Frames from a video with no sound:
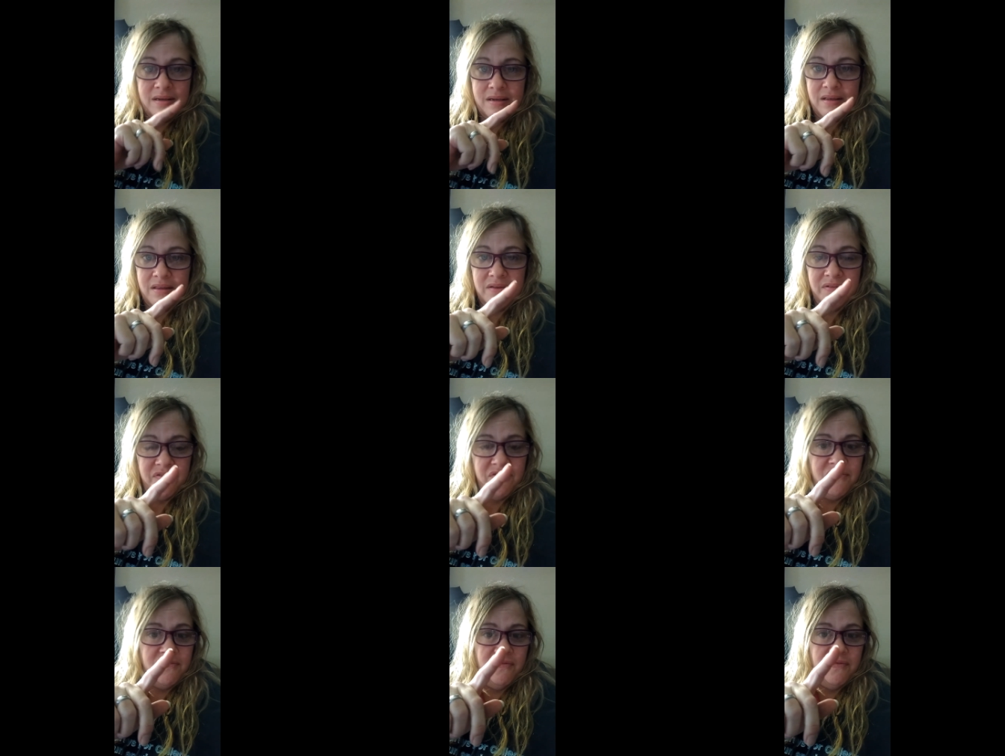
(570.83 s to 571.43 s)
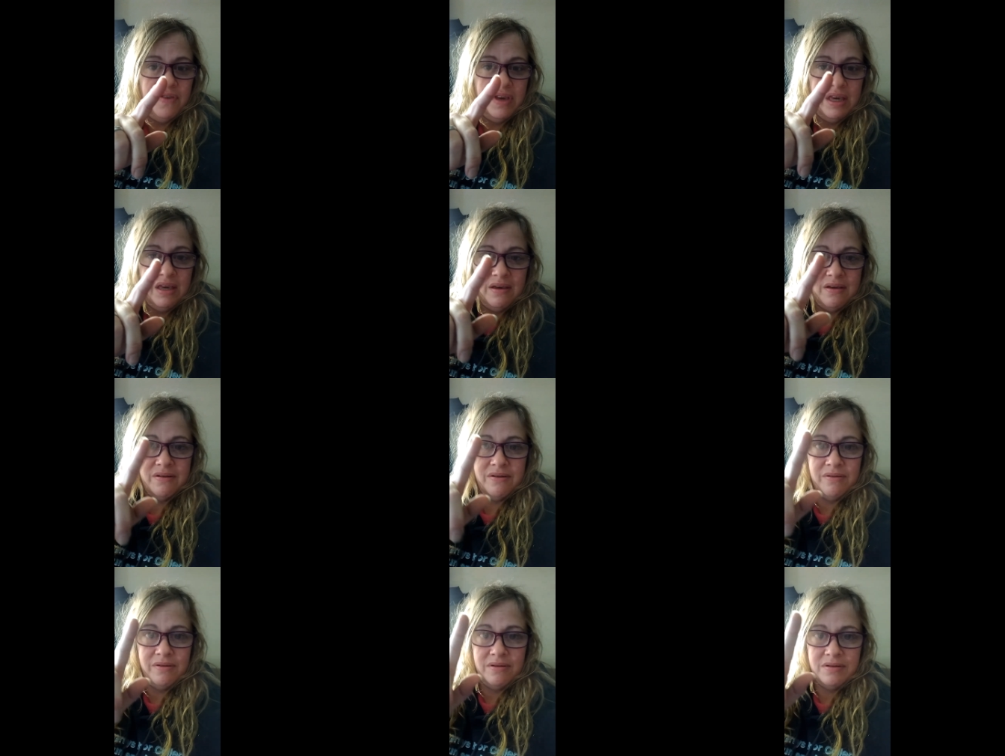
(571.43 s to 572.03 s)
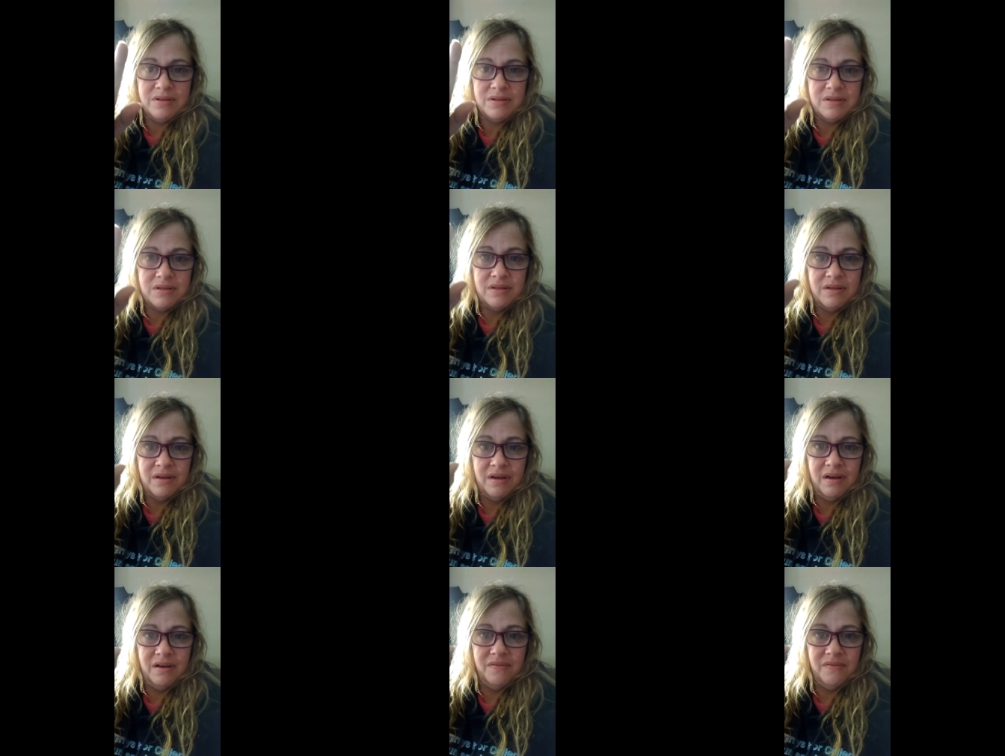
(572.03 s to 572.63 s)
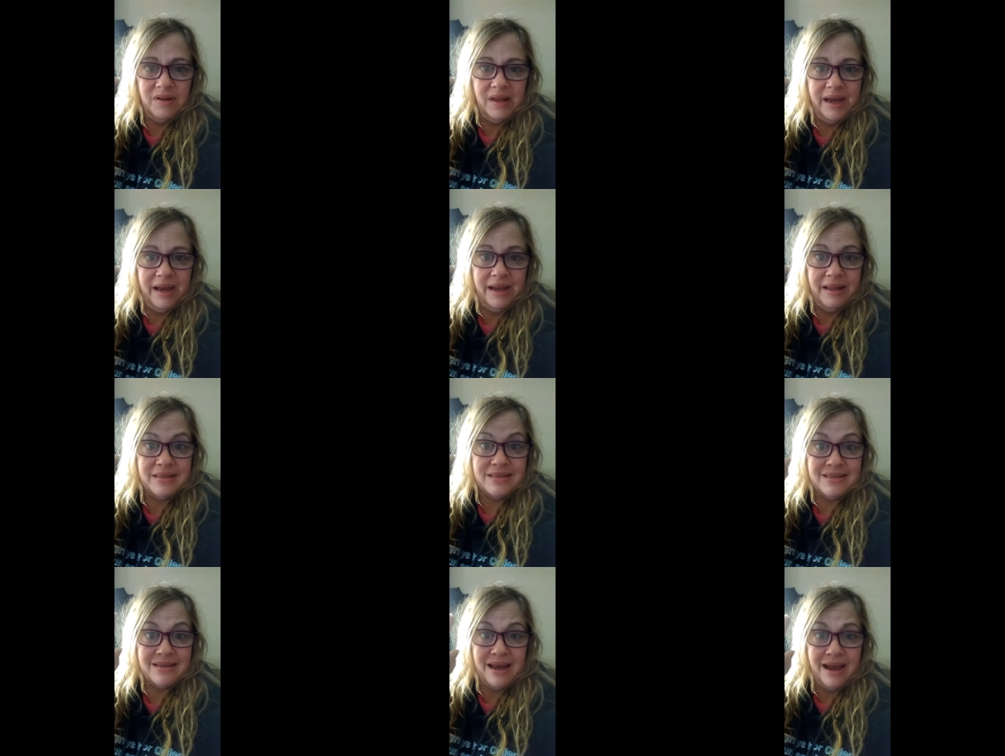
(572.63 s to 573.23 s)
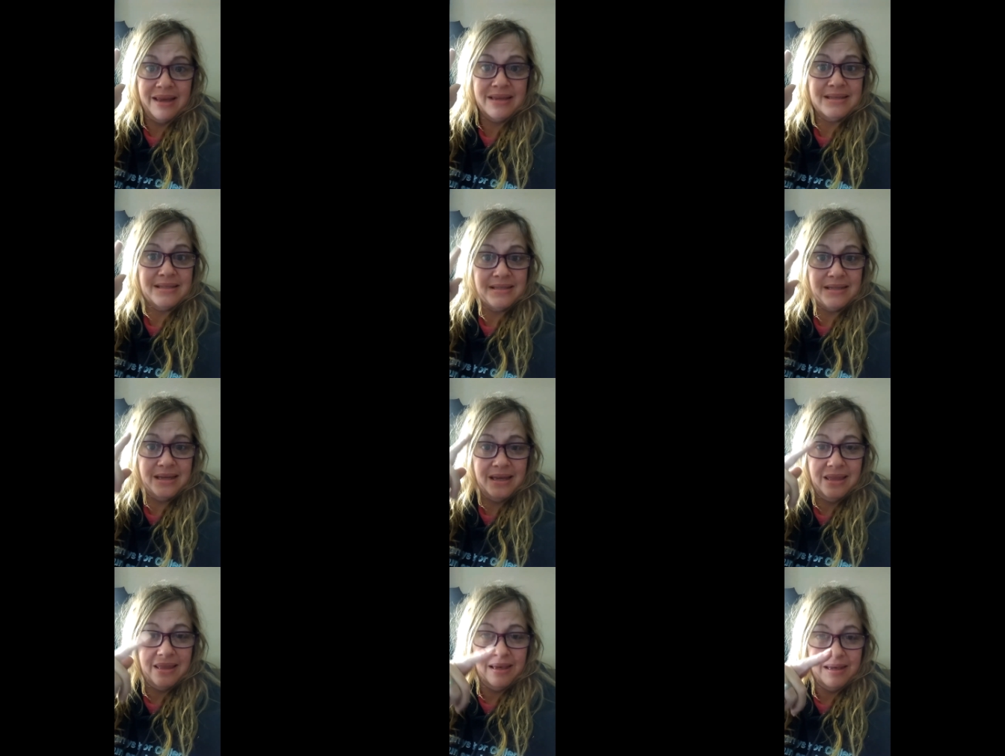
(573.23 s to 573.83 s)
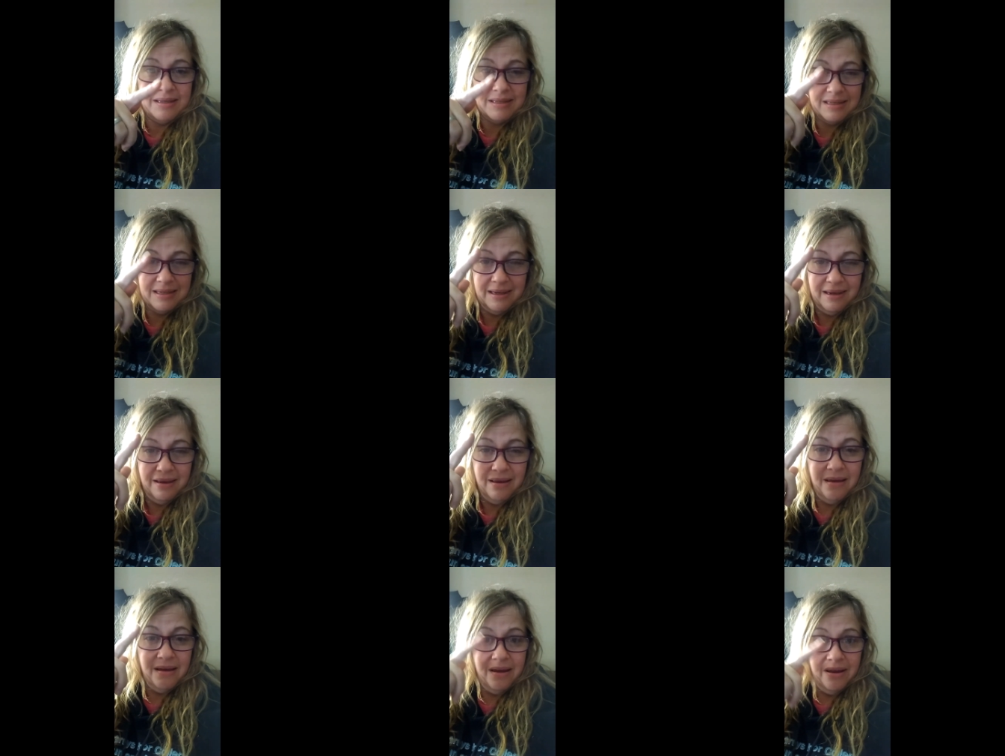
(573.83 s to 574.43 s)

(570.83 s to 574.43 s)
to the fields of lights. I see this.